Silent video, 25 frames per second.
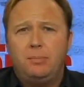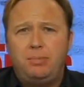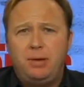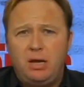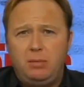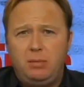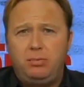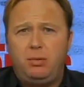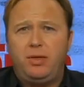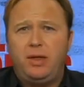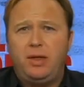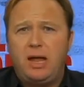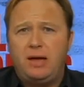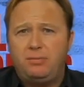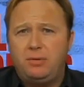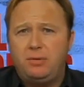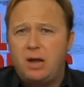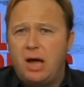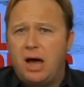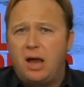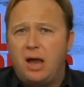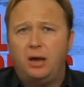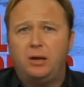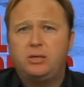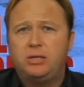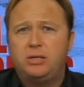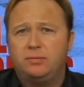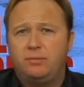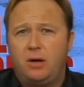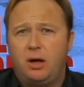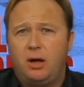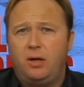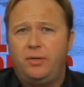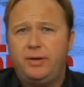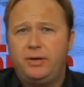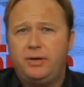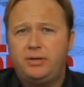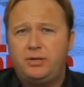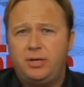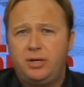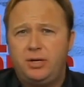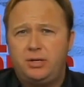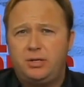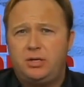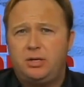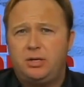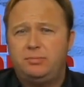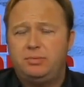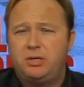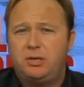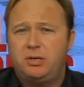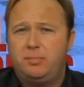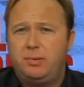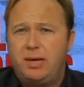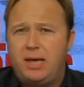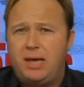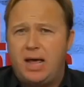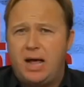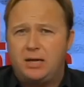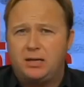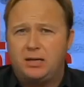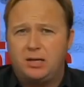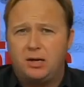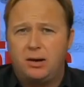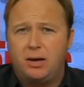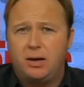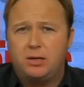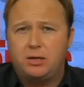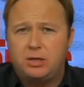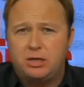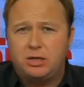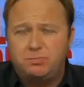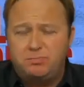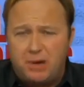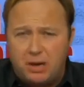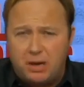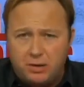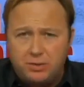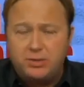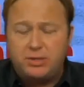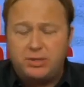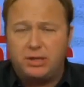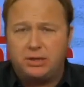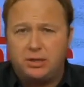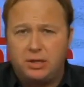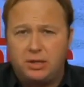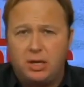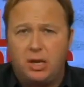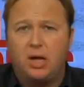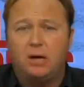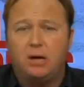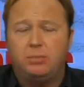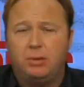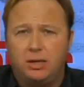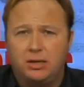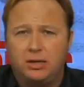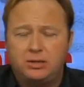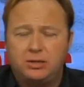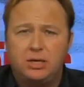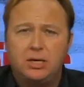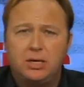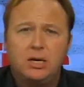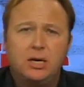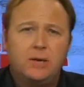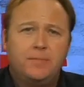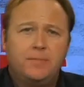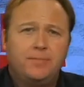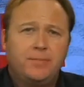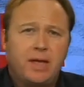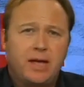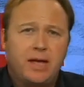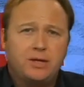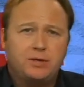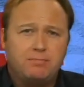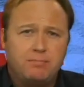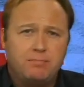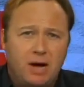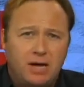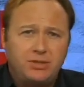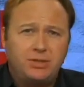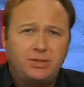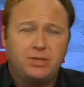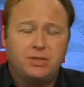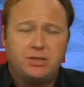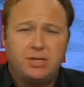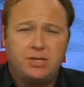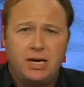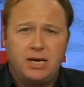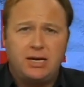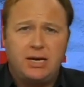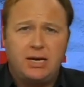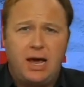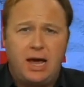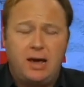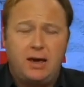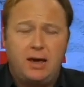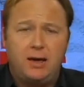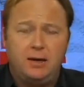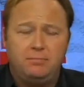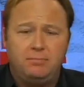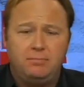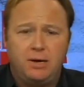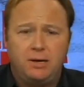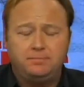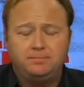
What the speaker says: people that have knowledge of all these systems to be out there exposing the globalist as much as they can.